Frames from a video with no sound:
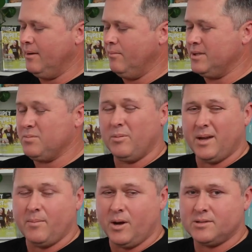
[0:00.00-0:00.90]
is probably
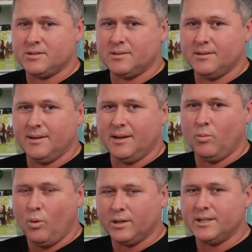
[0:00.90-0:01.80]
our most
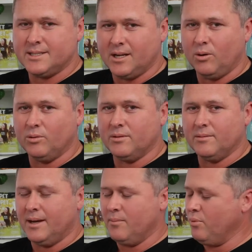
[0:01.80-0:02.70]
widely sold
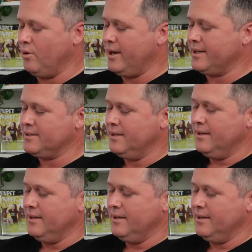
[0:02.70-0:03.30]
product.